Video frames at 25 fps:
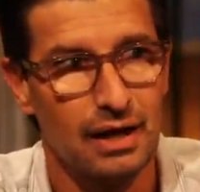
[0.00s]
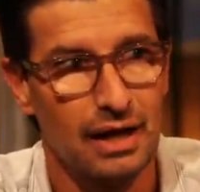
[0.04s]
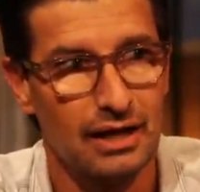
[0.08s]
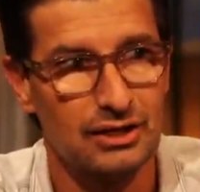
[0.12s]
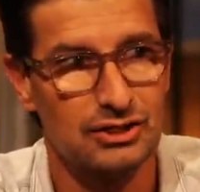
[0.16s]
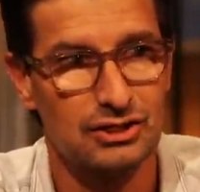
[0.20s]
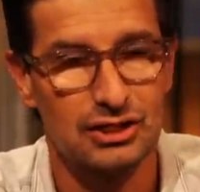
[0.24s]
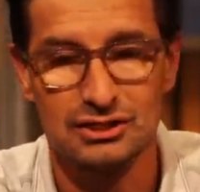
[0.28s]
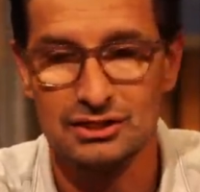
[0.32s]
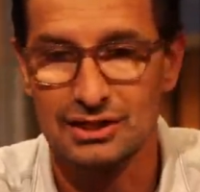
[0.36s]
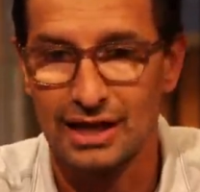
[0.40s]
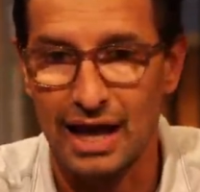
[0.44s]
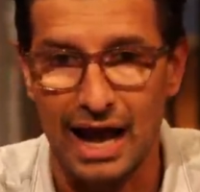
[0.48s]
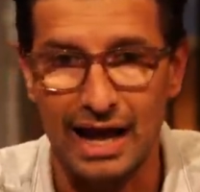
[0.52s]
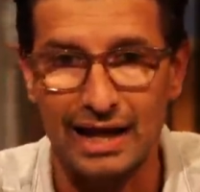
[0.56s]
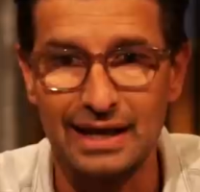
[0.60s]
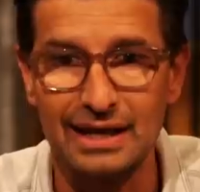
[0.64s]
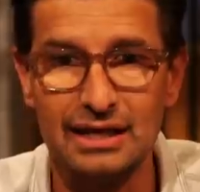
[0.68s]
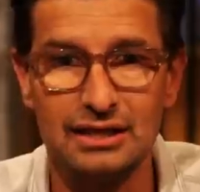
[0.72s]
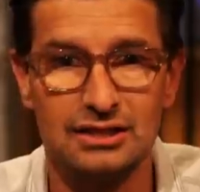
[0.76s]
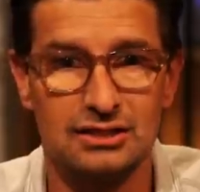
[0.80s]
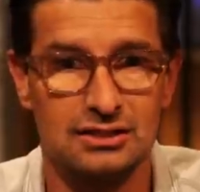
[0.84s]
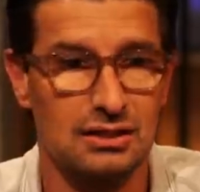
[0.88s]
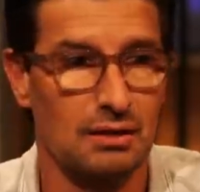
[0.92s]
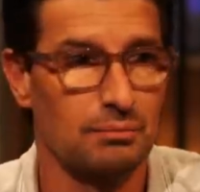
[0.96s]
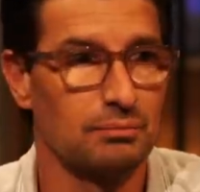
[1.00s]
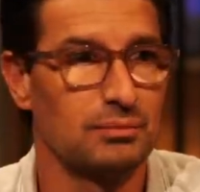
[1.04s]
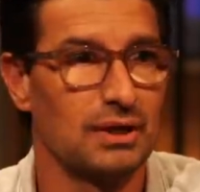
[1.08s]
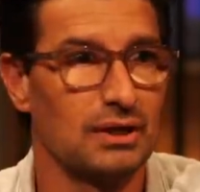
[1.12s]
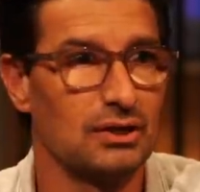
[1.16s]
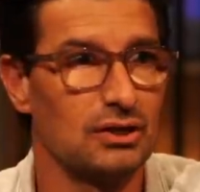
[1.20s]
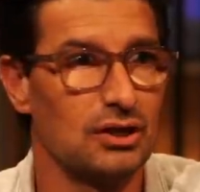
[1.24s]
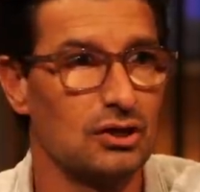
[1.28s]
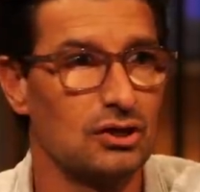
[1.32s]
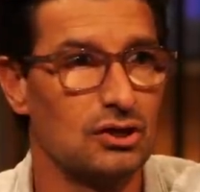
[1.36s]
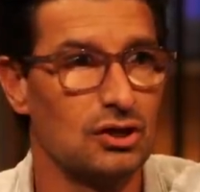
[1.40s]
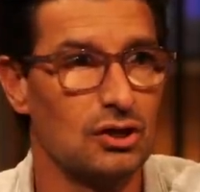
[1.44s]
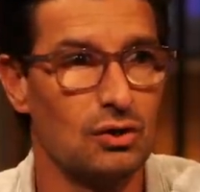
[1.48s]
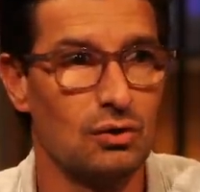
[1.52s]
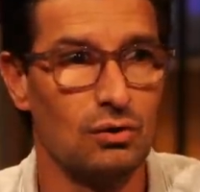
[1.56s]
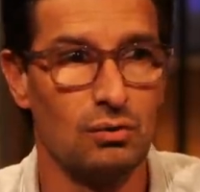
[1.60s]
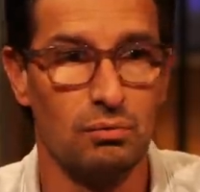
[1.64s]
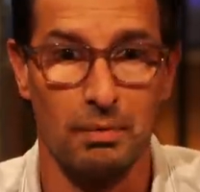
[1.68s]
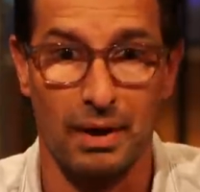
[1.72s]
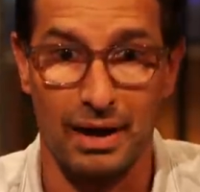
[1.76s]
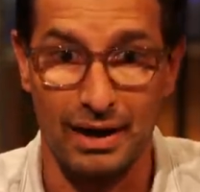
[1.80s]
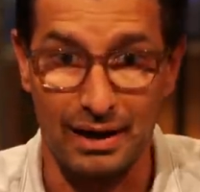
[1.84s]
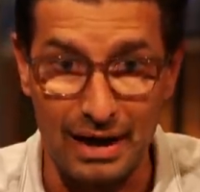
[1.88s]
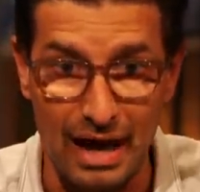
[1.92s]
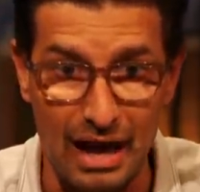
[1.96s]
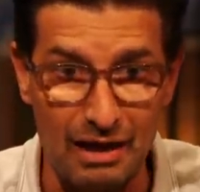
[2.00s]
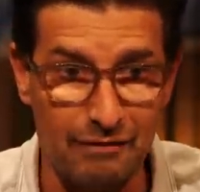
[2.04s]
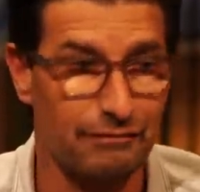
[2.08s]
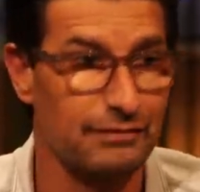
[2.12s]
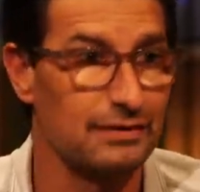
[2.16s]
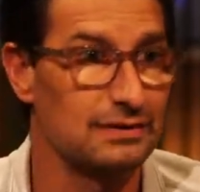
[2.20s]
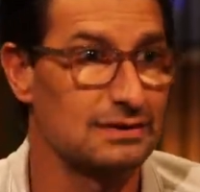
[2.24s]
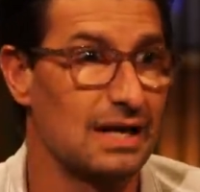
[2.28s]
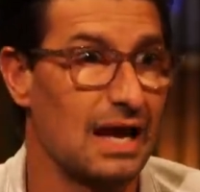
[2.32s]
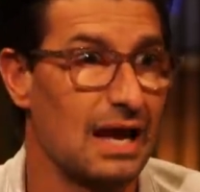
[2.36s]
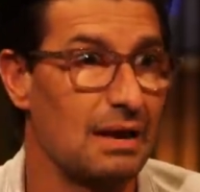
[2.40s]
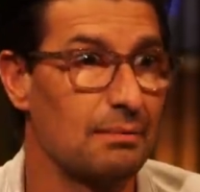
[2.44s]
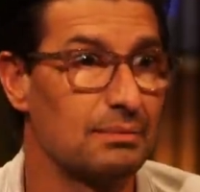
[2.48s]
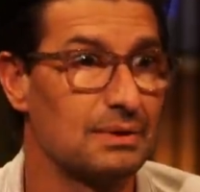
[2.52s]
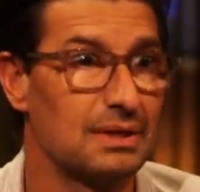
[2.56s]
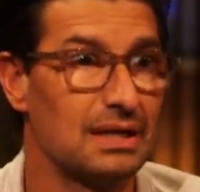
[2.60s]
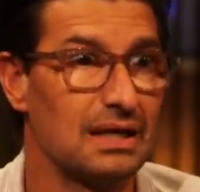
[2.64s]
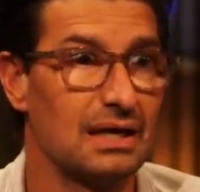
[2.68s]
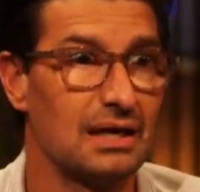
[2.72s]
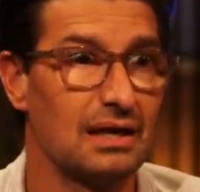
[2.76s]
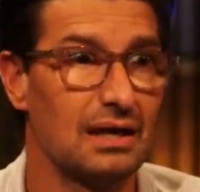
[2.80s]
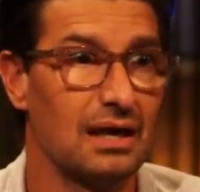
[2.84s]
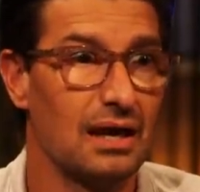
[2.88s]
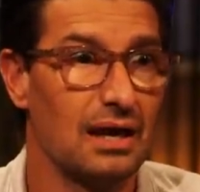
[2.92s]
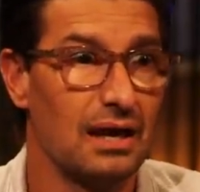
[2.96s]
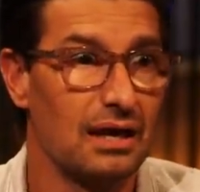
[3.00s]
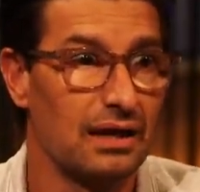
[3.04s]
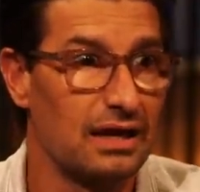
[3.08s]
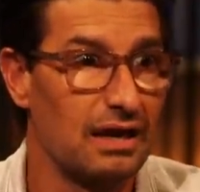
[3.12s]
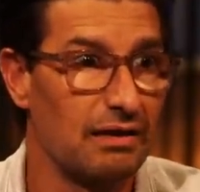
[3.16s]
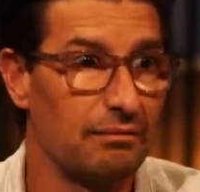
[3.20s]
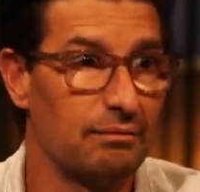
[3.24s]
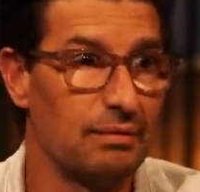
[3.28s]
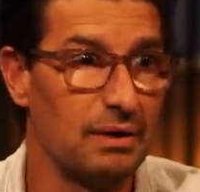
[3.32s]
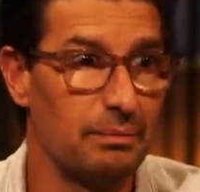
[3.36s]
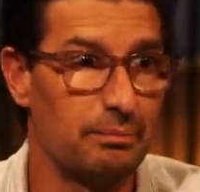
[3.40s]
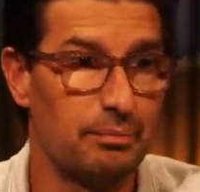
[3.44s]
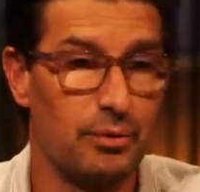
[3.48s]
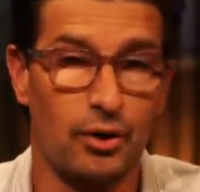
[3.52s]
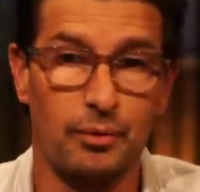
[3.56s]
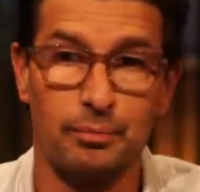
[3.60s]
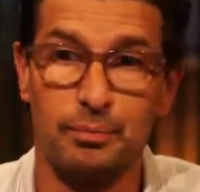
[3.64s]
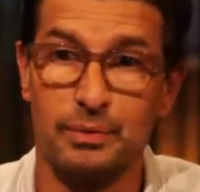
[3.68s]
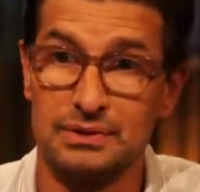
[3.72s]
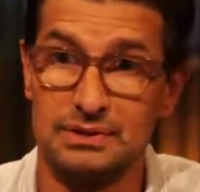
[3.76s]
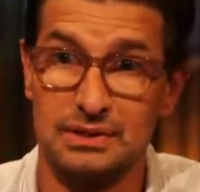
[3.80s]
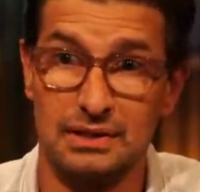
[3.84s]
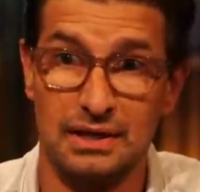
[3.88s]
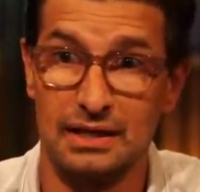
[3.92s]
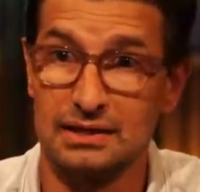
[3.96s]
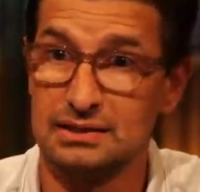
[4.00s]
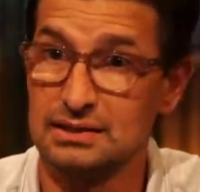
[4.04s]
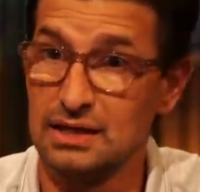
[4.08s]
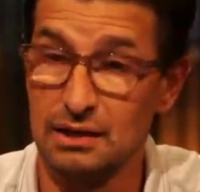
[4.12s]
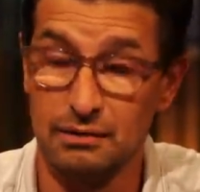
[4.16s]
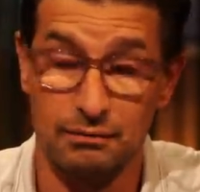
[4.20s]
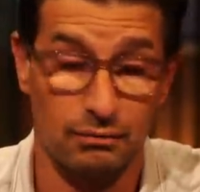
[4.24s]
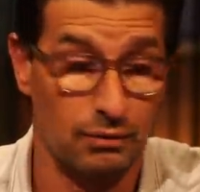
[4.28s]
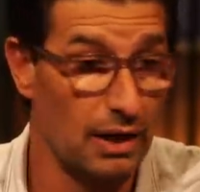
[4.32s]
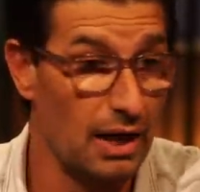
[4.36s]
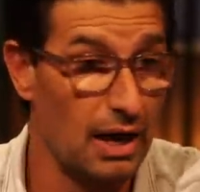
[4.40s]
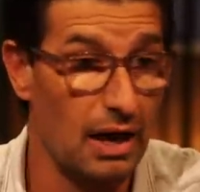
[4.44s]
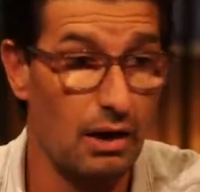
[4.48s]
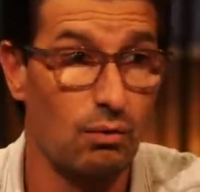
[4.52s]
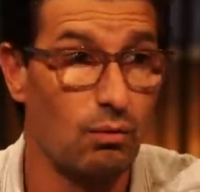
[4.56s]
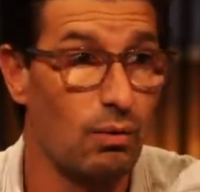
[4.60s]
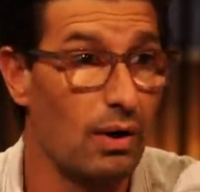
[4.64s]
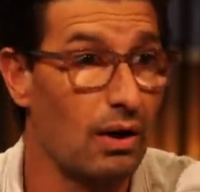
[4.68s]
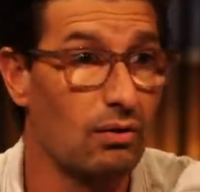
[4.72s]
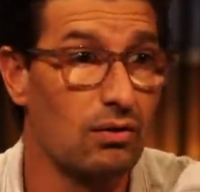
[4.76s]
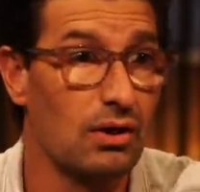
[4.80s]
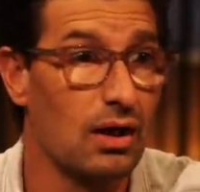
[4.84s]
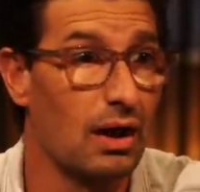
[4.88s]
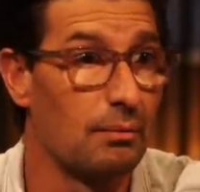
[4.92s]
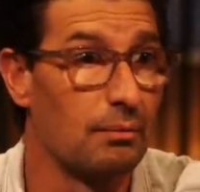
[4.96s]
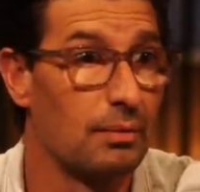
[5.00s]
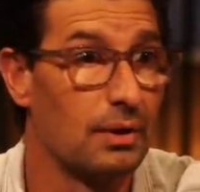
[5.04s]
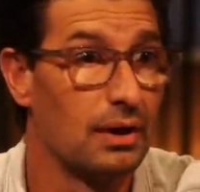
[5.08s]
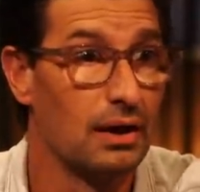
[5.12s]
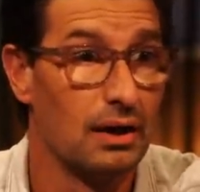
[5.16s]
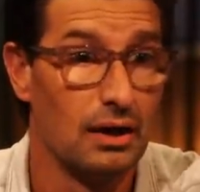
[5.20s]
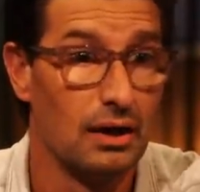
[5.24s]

It's just, I need something to do. My life is empty. Give me purpose. And I say, yeah, welcome.